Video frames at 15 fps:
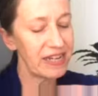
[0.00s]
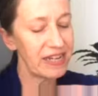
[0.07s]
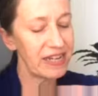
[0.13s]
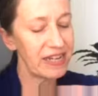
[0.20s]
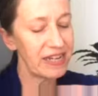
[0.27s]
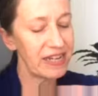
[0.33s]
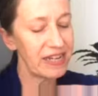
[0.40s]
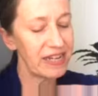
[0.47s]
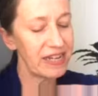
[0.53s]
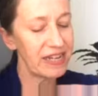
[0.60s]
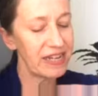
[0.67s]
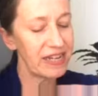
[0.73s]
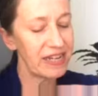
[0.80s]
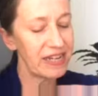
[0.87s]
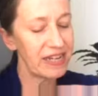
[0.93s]

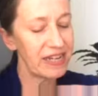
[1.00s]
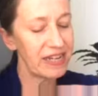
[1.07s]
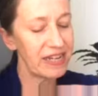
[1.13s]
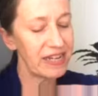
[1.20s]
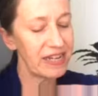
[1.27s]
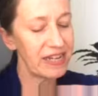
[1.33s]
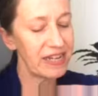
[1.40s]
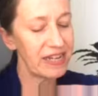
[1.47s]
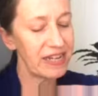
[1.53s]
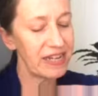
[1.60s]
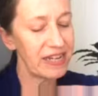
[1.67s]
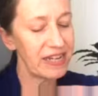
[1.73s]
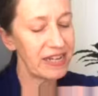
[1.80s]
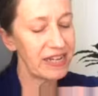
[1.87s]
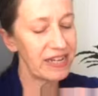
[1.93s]

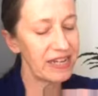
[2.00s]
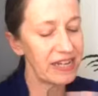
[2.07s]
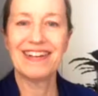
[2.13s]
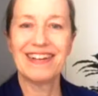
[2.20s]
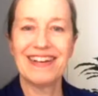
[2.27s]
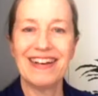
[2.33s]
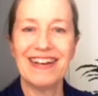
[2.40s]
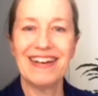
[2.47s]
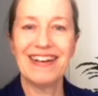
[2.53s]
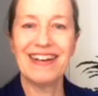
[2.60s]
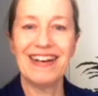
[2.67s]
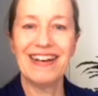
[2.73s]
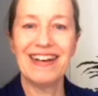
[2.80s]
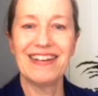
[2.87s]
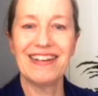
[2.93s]

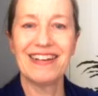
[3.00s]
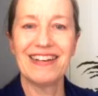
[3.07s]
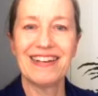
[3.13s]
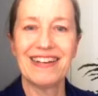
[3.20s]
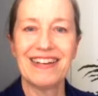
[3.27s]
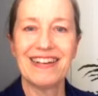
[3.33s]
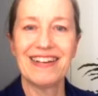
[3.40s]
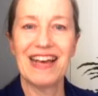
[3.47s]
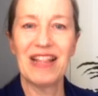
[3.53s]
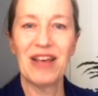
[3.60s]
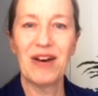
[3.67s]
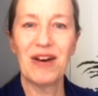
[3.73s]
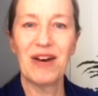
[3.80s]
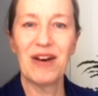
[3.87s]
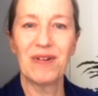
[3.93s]

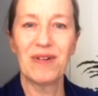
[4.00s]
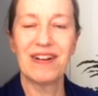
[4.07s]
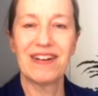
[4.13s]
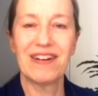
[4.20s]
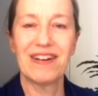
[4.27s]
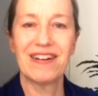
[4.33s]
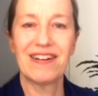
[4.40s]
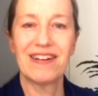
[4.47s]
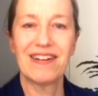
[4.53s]
[no speech]